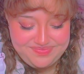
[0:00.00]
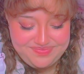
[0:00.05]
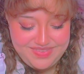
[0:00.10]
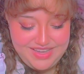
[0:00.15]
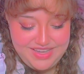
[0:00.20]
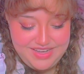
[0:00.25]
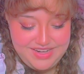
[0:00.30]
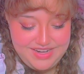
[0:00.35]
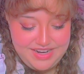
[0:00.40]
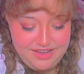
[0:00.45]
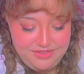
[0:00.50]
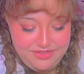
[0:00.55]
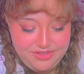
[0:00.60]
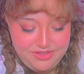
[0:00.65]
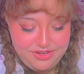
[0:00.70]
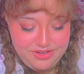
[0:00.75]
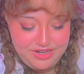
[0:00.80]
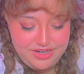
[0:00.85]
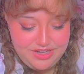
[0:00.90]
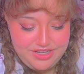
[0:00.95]
He
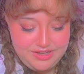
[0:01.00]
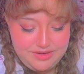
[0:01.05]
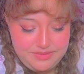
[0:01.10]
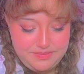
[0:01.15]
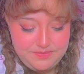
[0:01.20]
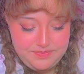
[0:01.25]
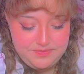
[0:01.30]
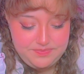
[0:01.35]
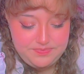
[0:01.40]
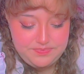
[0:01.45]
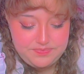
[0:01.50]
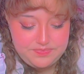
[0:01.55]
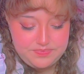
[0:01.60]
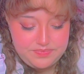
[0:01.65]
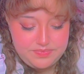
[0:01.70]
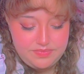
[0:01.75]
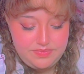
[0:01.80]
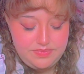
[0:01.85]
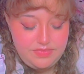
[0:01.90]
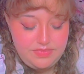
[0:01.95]
downloaded it
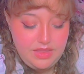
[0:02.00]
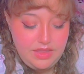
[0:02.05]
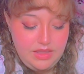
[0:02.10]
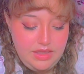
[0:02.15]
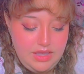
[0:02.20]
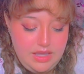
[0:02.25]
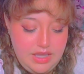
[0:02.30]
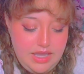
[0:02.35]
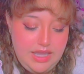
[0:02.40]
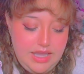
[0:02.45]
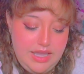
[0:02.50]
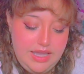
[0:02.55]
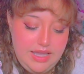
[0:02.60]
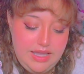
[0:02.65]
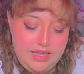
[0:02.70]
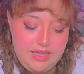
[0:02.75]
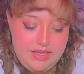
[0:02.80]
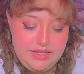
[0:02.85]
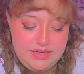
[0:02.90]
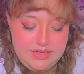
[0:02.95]

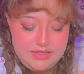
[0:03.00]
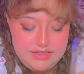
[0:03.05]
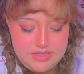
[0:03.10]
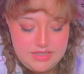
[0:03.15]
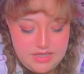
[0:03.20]
and